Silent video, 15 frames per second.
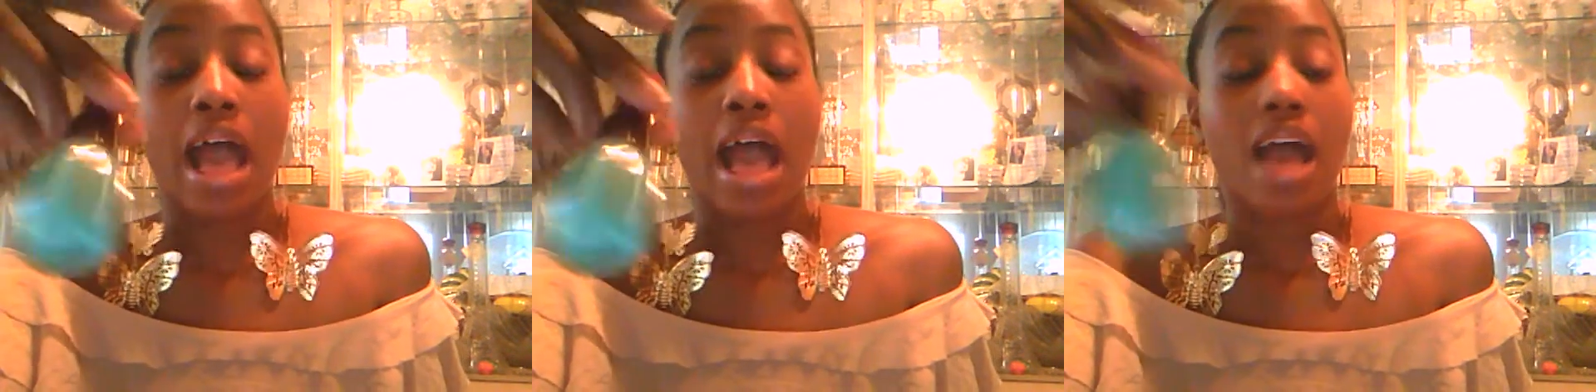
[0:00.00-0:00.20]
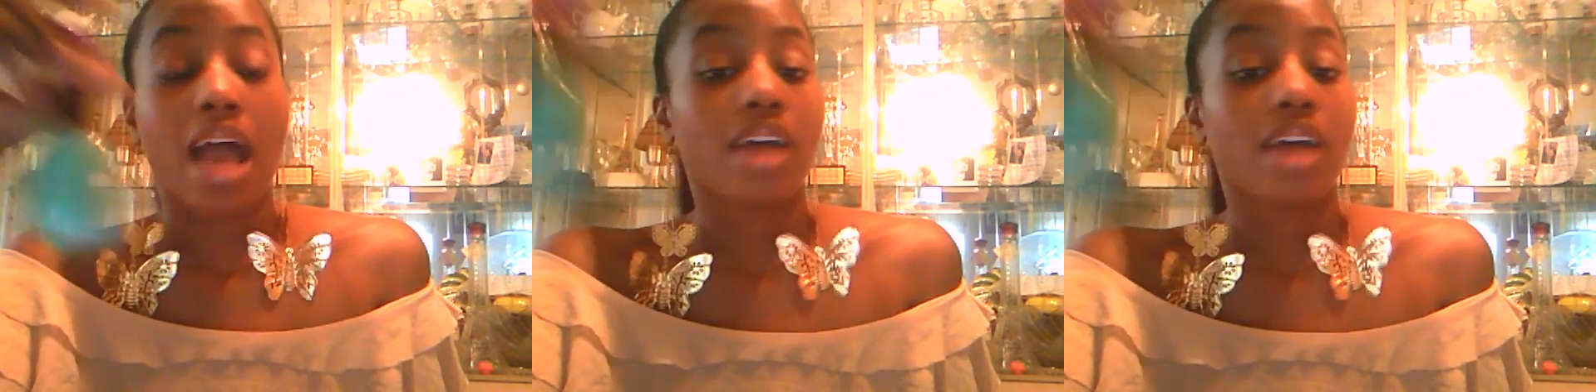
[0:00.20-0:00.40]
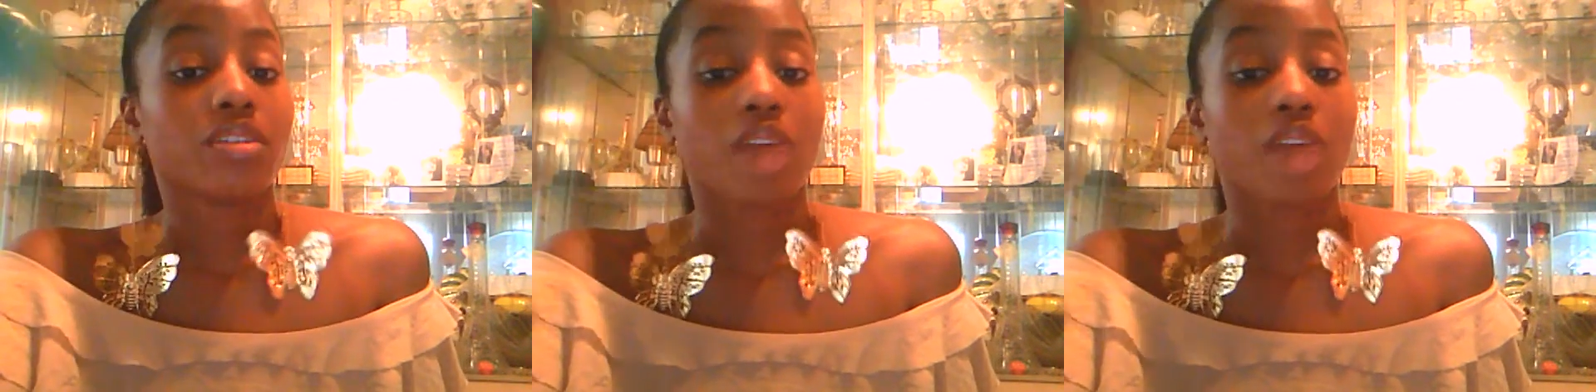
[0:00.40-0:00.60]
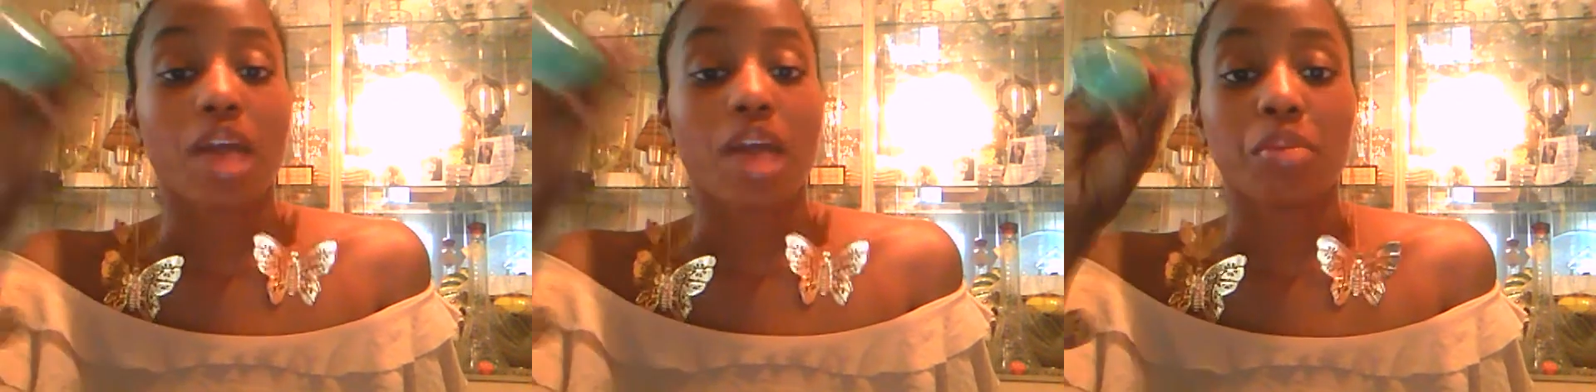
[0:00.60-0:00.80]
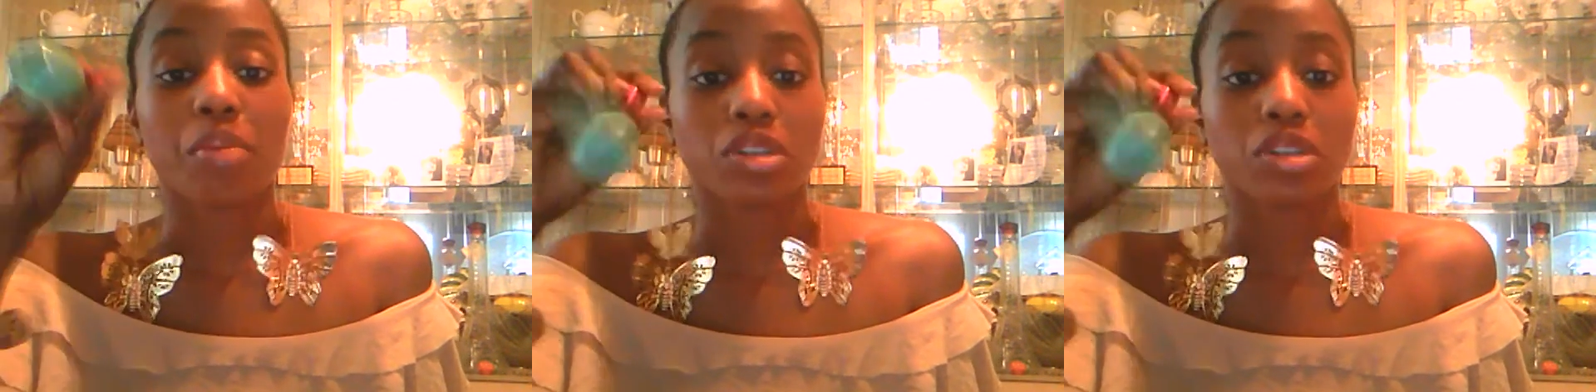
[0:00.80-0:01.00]
I don't know. I
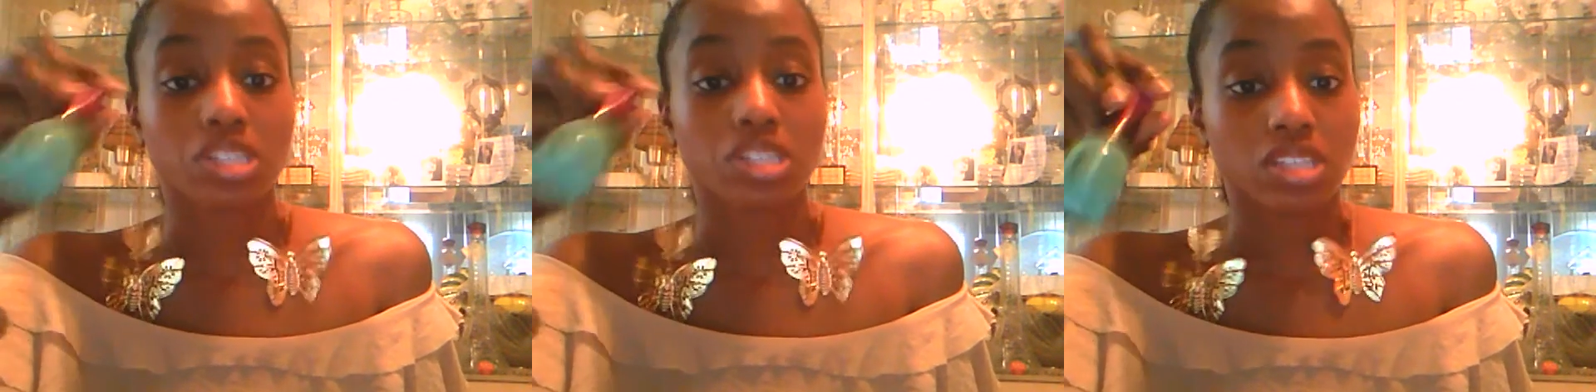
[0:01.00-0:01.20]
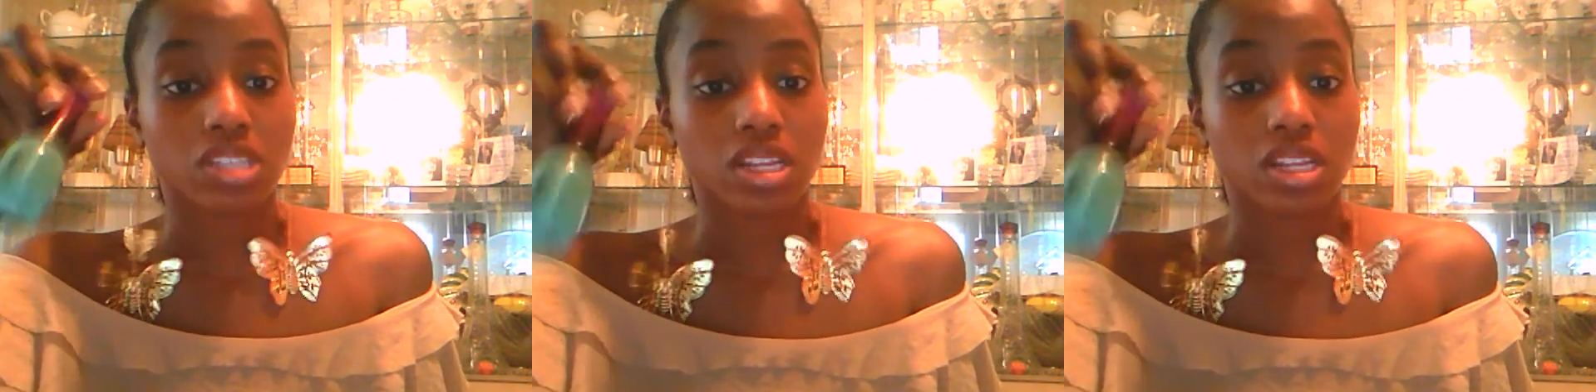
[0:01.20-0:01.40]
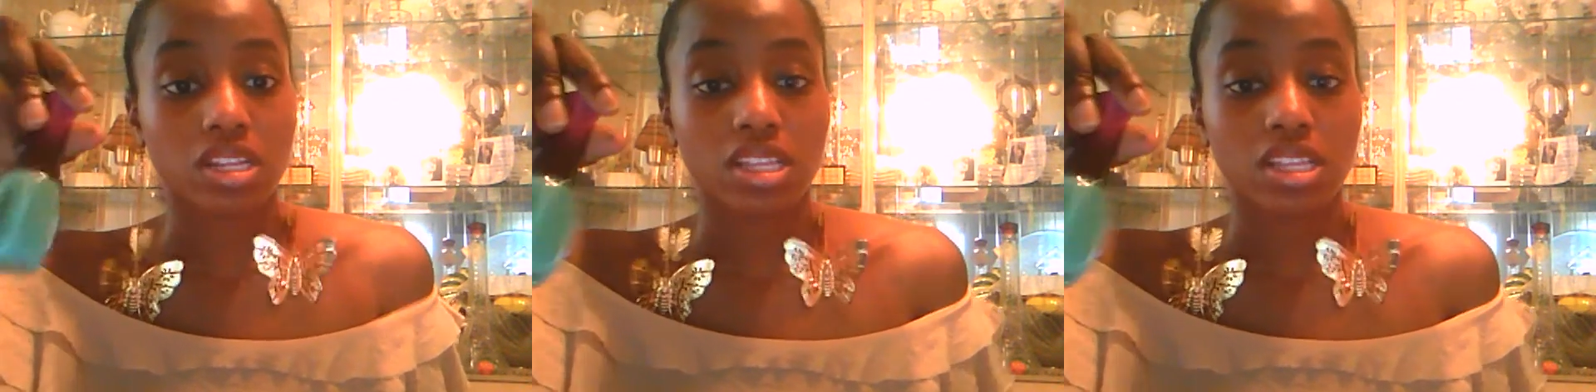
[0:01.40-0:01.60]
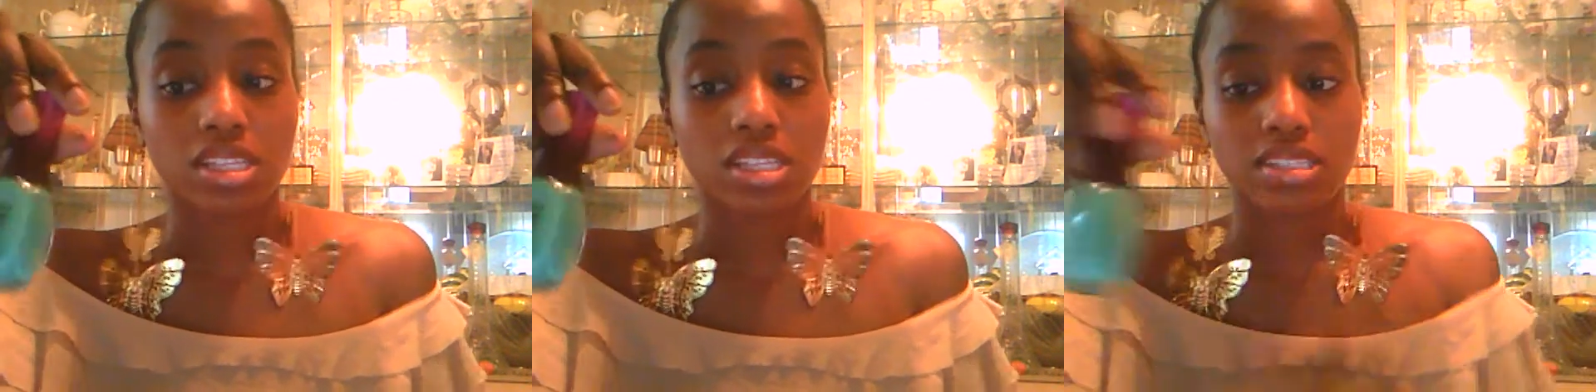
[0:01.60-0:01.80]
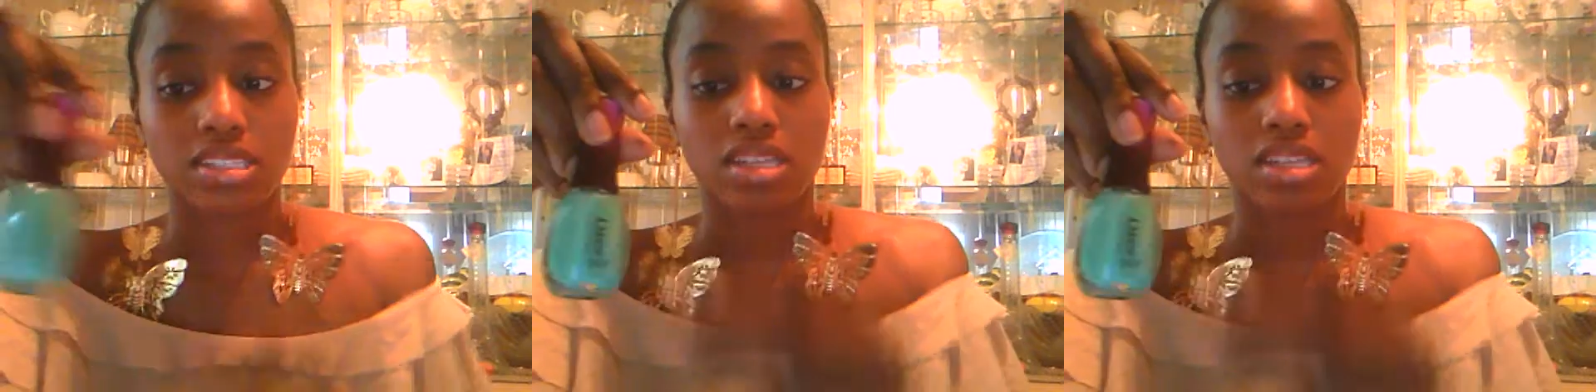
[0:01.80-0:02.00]
purchased it in the
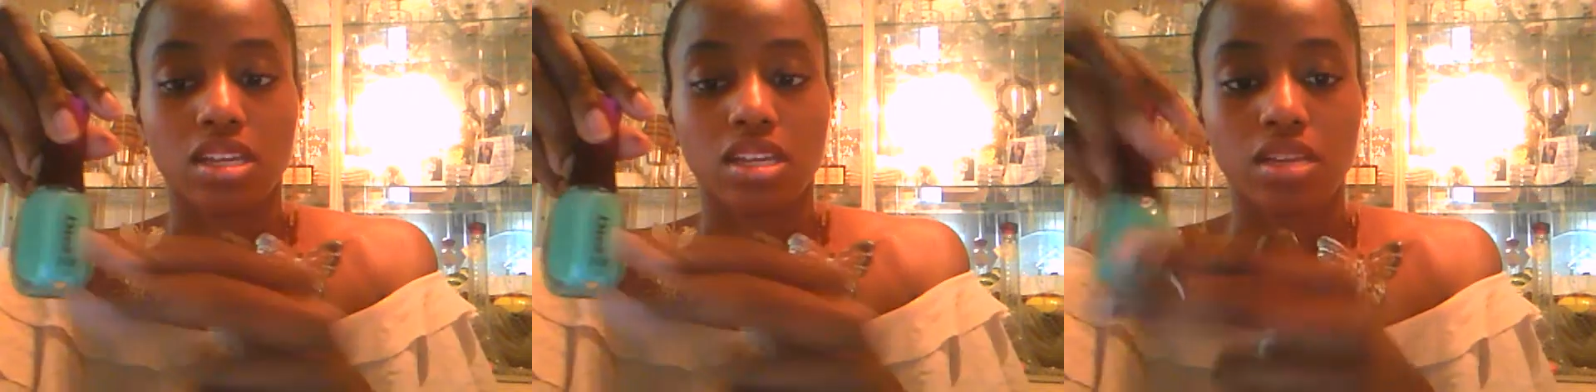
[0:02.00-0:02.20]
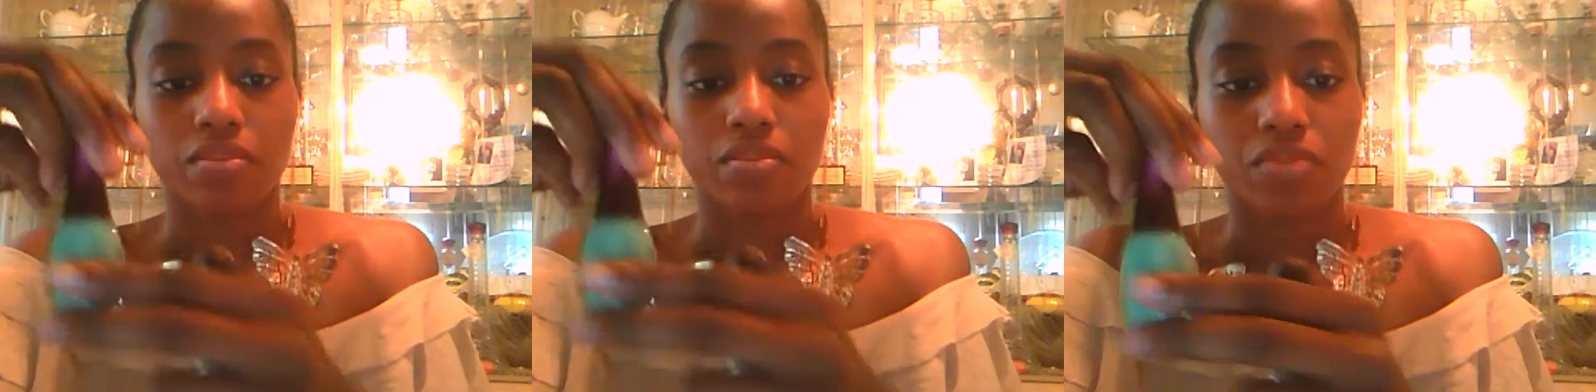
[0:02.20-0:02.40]
city.